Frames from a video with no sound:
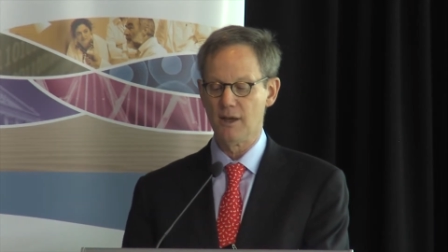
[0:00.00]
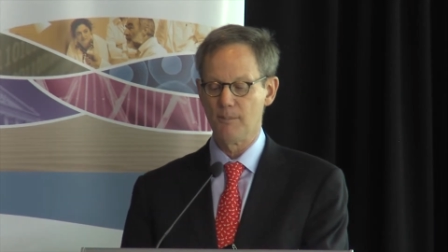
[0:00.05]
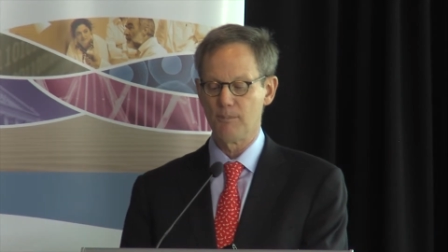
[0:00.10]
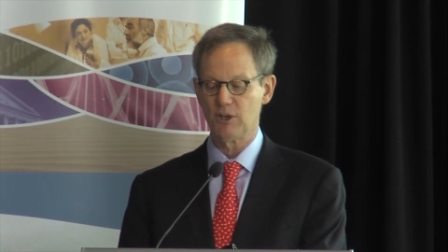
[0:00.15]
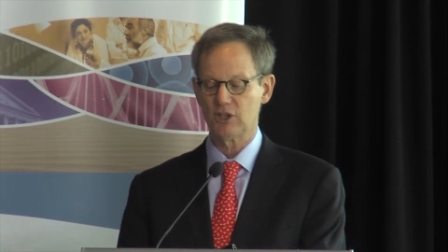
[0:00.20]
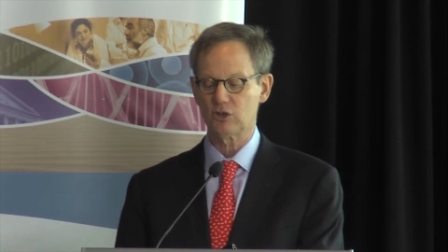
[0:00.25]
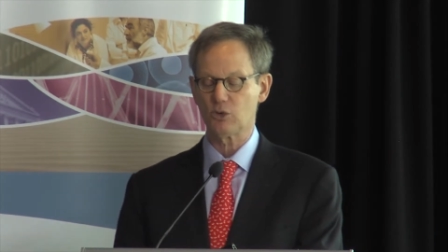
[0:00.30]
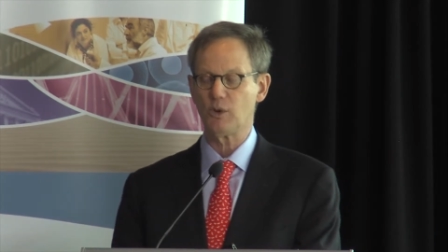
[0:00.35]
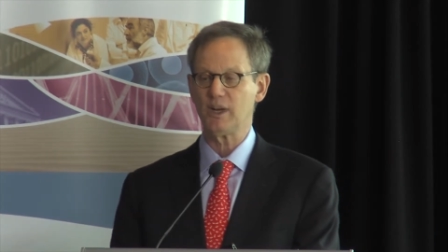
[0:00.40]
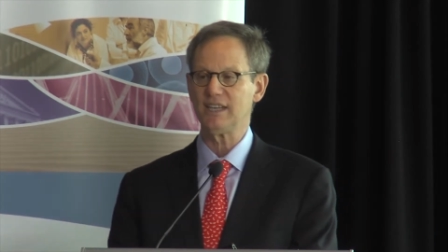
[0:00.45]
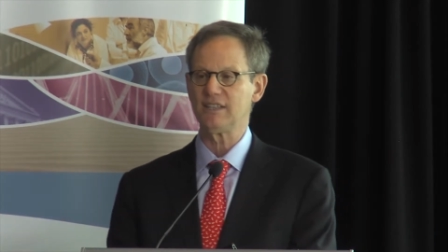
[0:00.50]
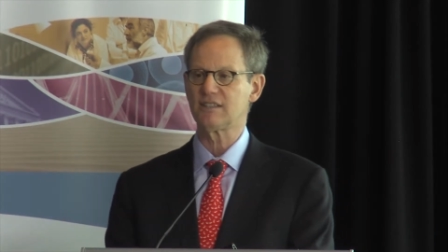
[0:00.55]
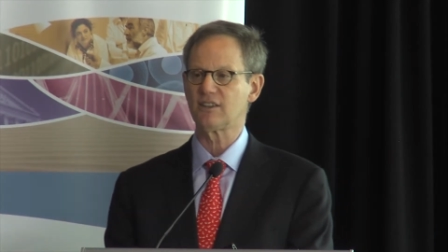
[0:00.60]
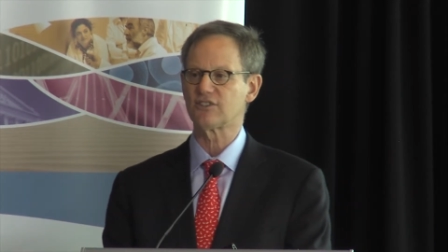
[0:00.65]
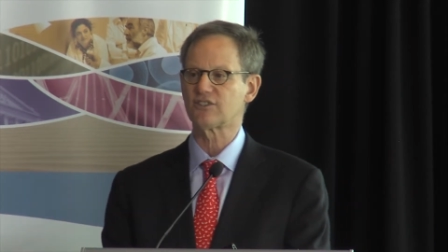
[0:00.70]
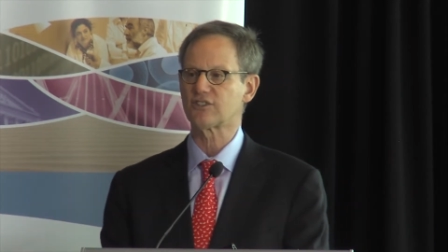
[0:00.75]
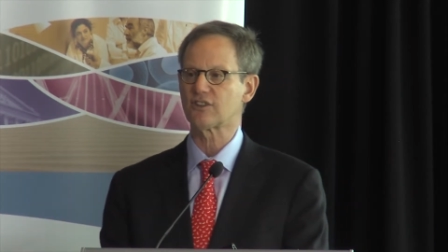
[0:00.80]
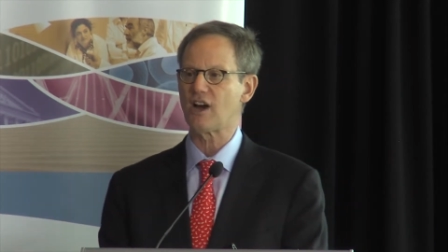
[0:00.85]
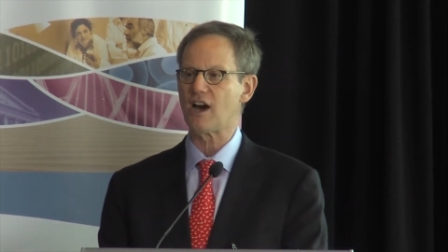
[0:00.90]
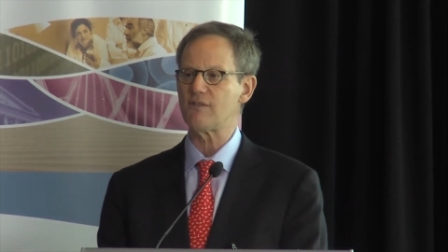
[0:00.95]
between
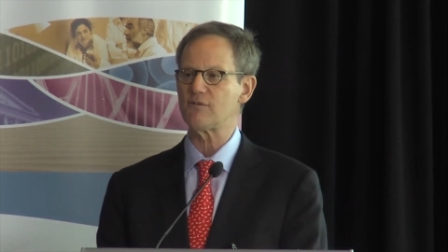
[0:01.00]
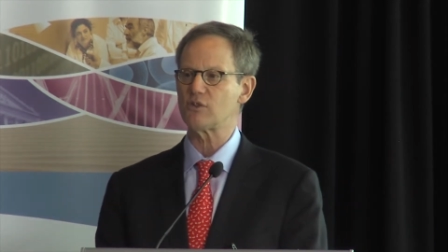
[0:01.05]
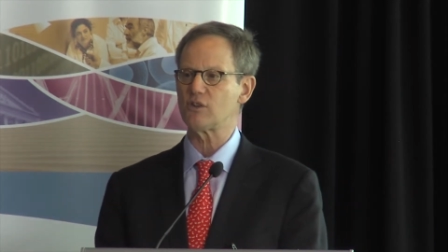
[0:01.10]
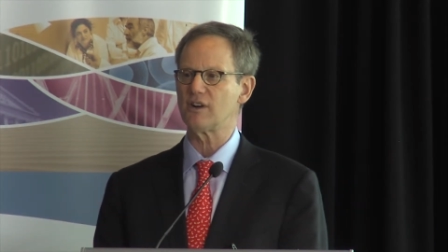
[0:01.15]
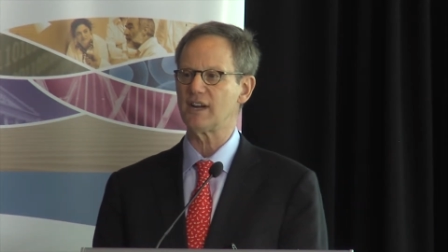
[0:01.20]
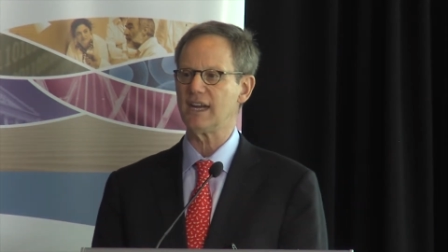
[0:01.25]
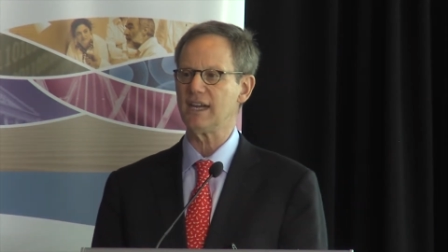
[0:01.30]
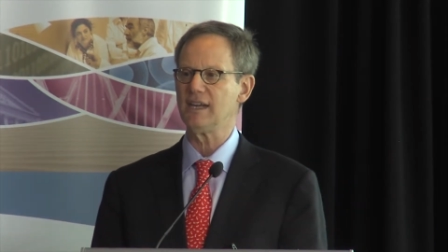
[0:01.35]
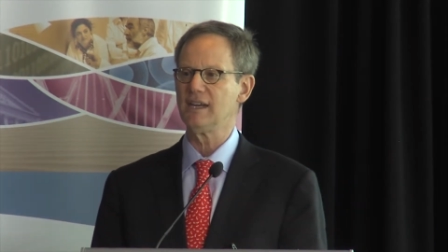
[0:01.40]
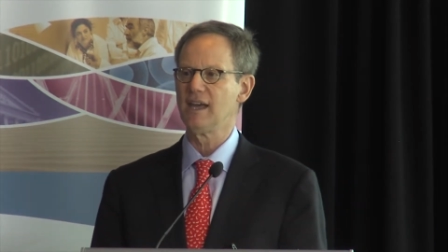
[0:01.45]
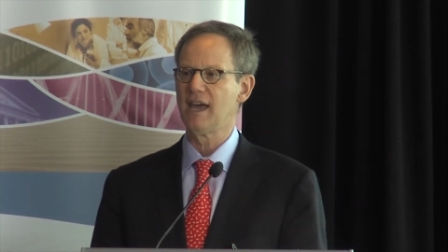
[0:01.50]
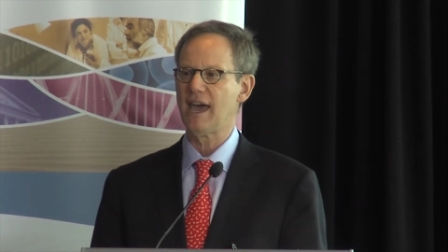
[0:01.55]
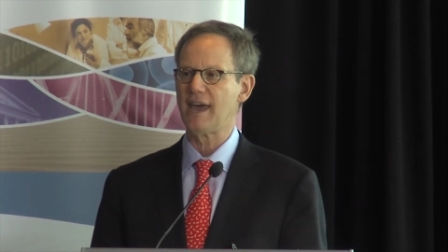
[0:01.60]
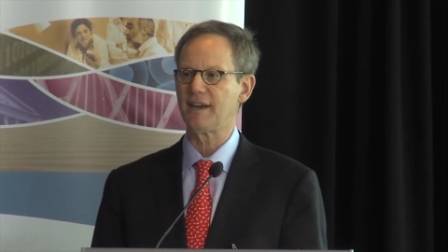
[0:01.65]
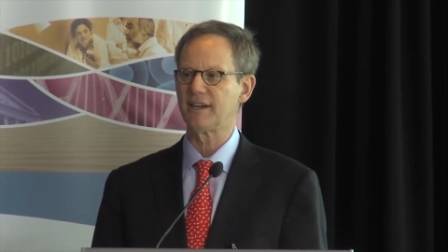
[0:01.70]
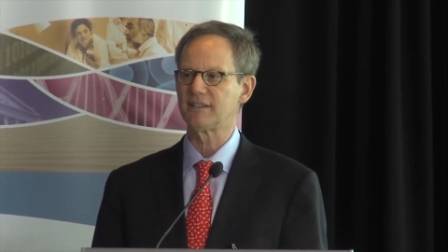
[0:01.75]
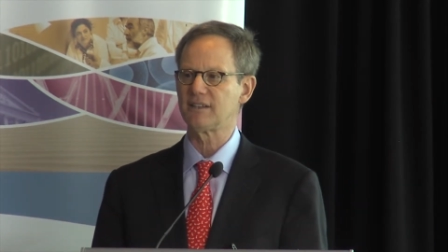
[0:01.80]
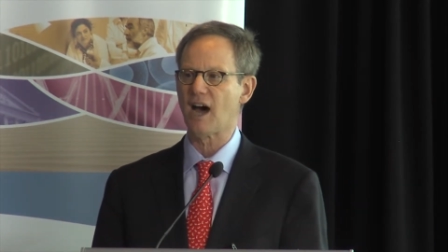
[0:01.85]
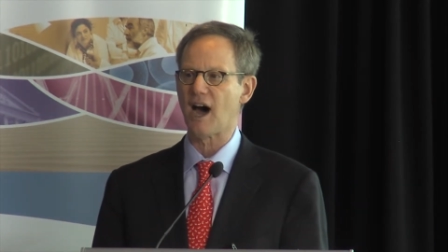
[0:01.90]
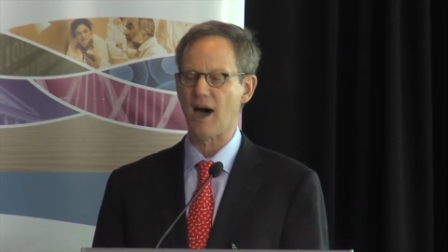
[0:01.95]
discovery and
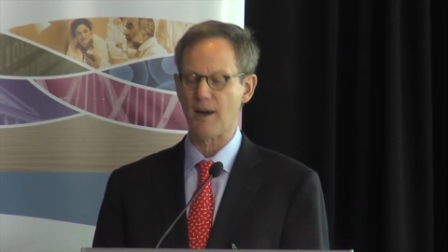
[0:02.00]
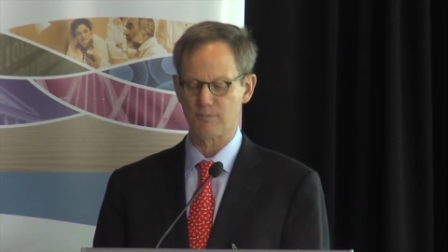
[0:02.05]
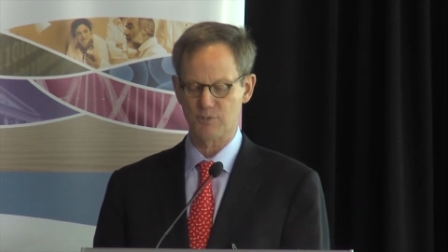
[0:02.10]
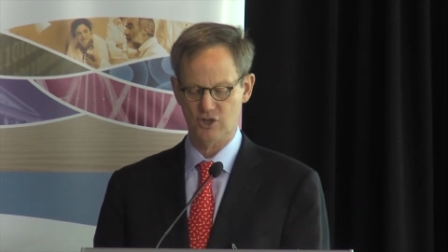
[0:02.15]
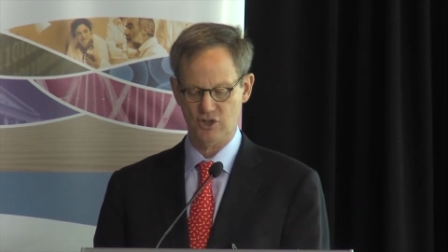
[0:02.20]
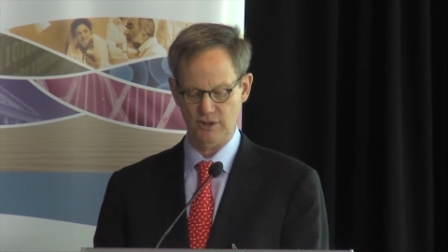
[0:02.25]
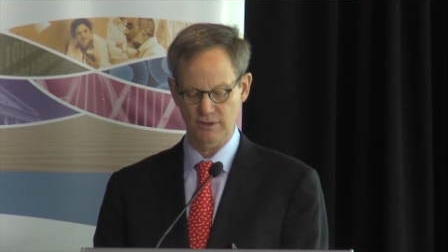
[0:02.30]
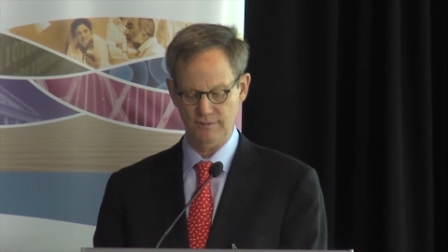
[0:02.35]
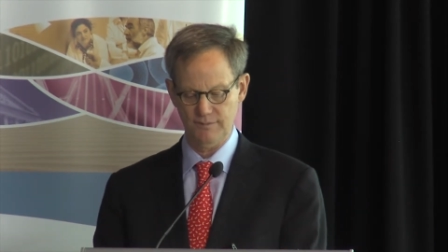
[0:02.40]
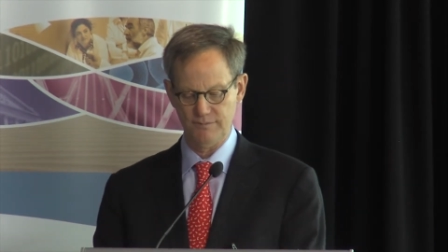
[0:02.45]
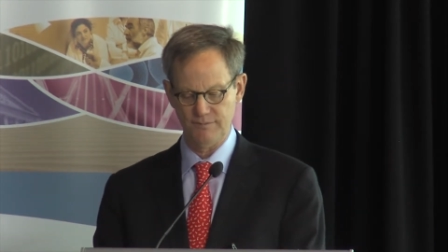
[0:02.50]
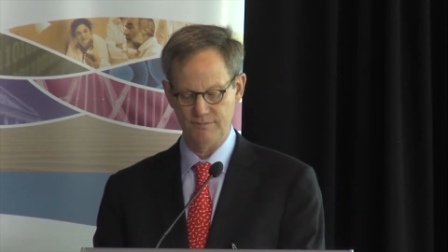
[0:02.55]
adoption.